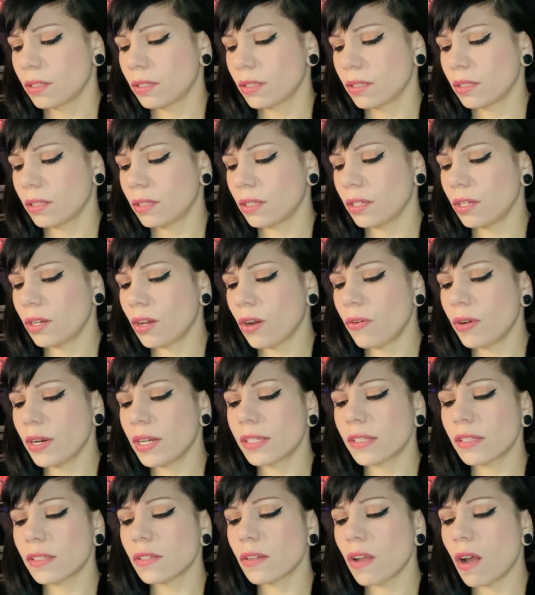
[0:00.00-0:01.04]
You know, and
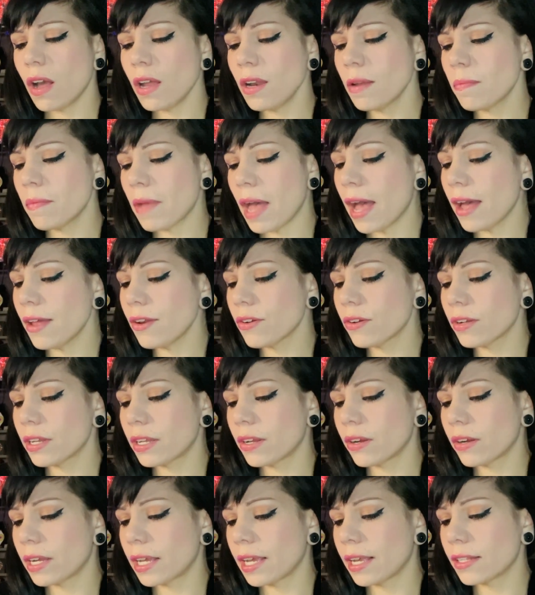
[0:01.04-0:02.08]
it's not a matter
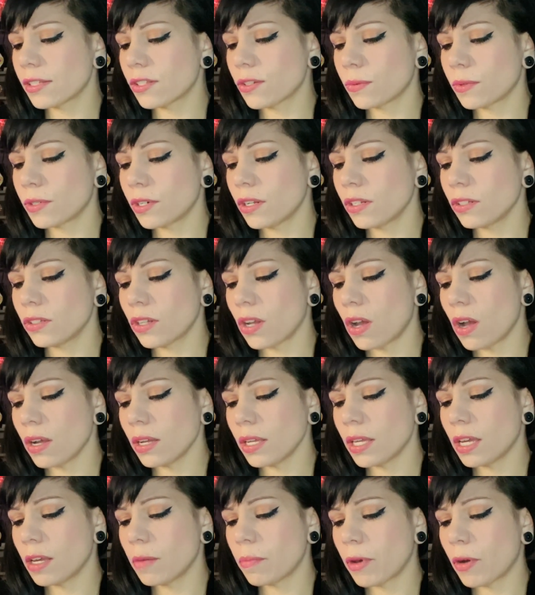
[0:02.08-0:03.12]
here, Cancer. We're not
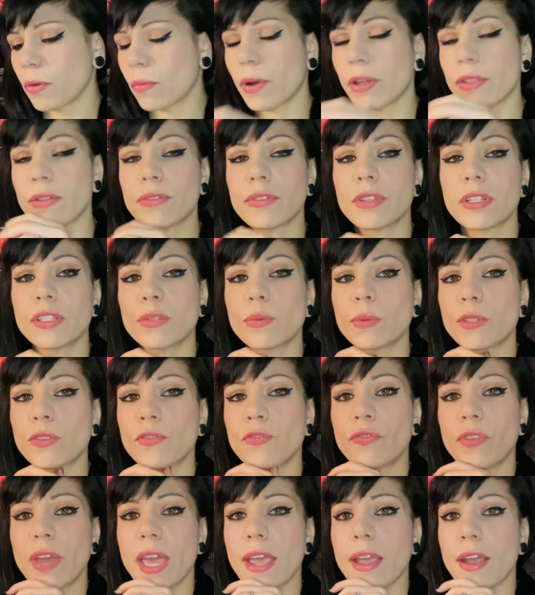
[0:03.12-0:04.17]
talking about whether this was
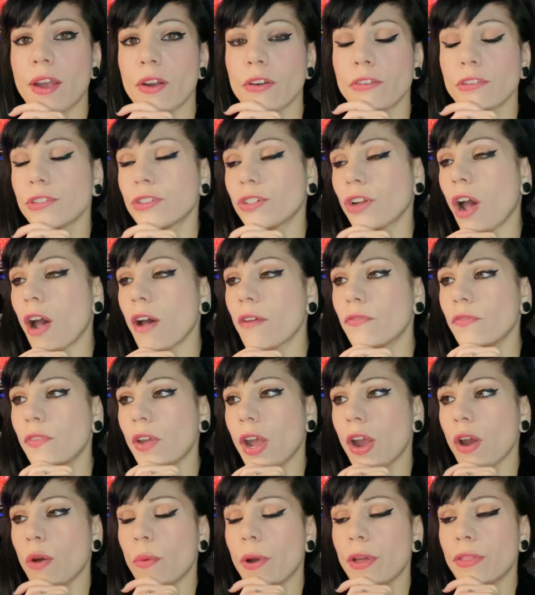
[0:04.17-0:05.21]
fair or not
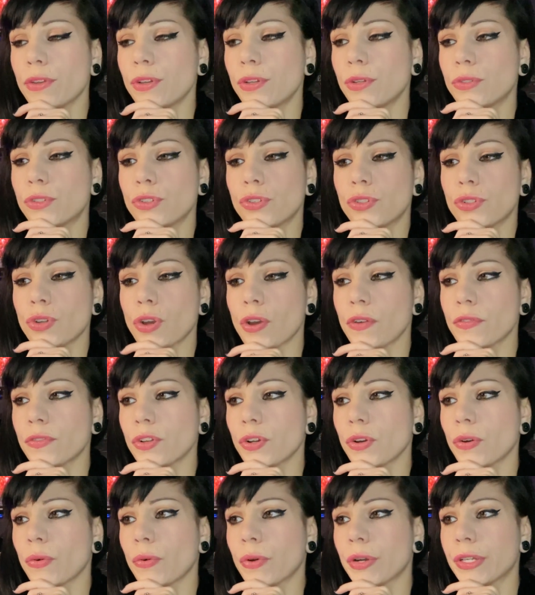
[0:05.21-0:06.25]
fair, whether you deserved
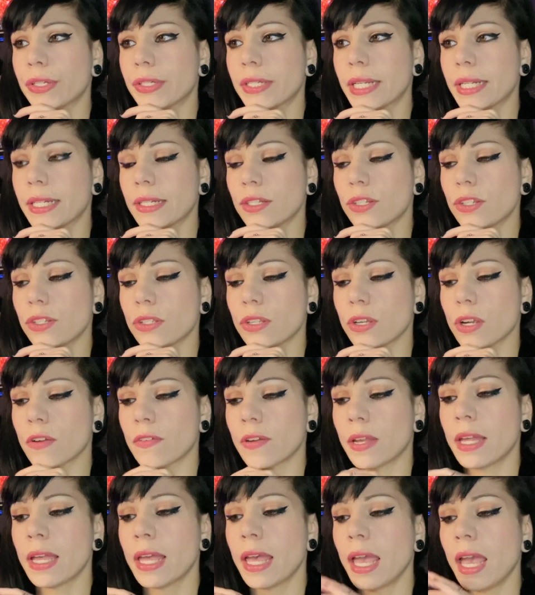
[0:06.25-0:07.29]
it or you didn't deserve
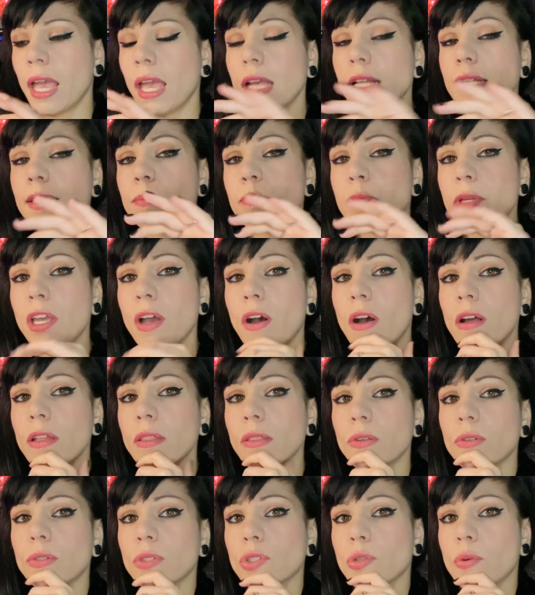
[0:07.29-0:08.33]
it. It's
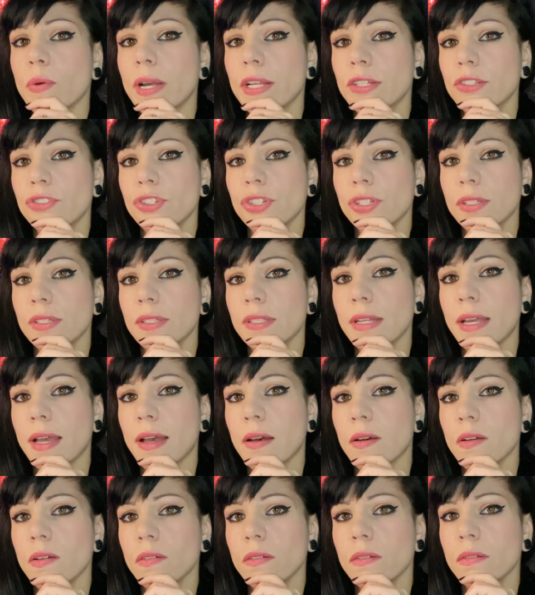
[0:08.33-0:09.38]
beyond those questions
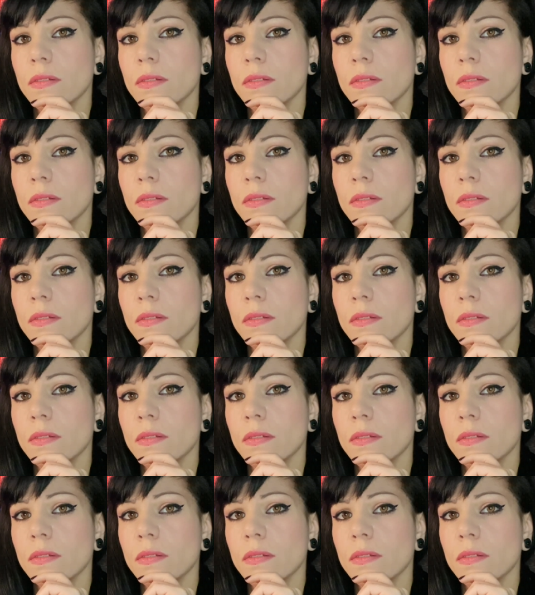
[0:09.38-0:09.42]
now.